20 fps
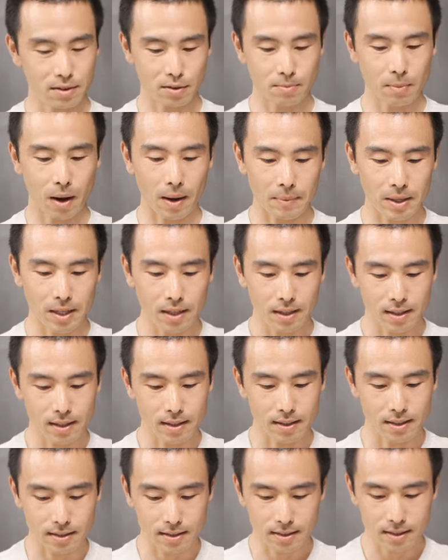Umami
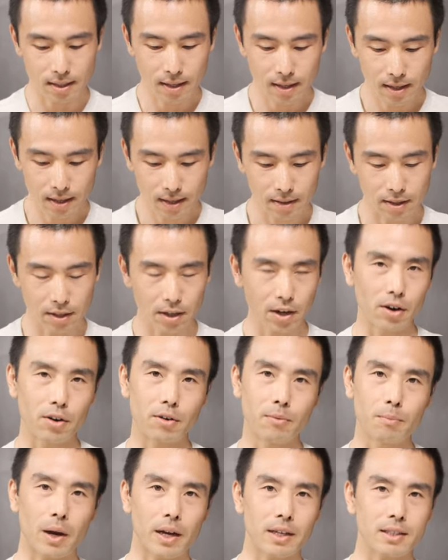is
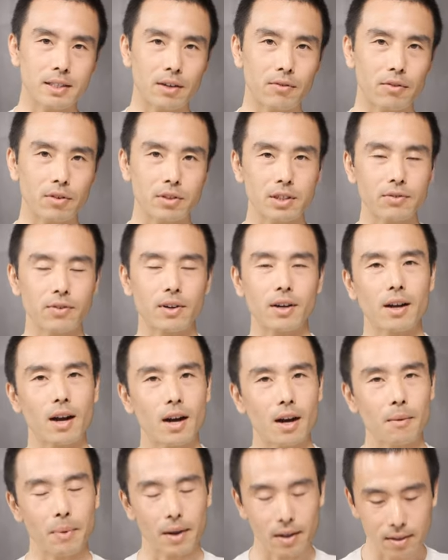known by several different
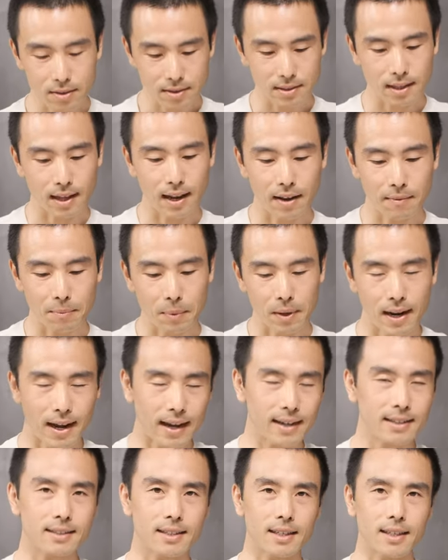compounds that have been
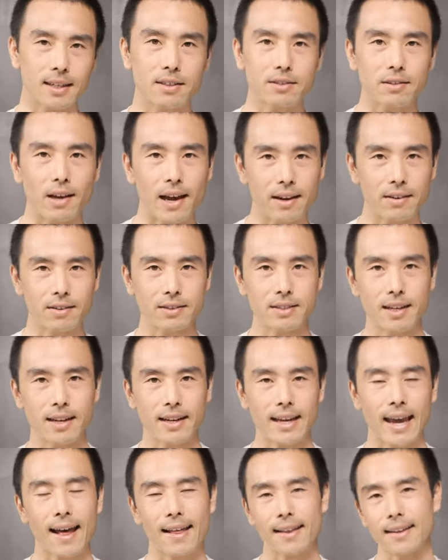isolated. So
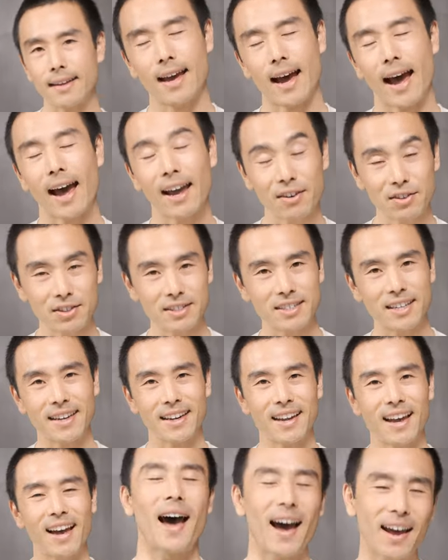inosinic,
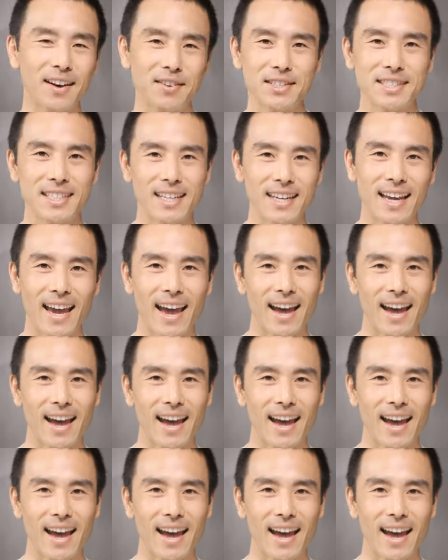inosinic,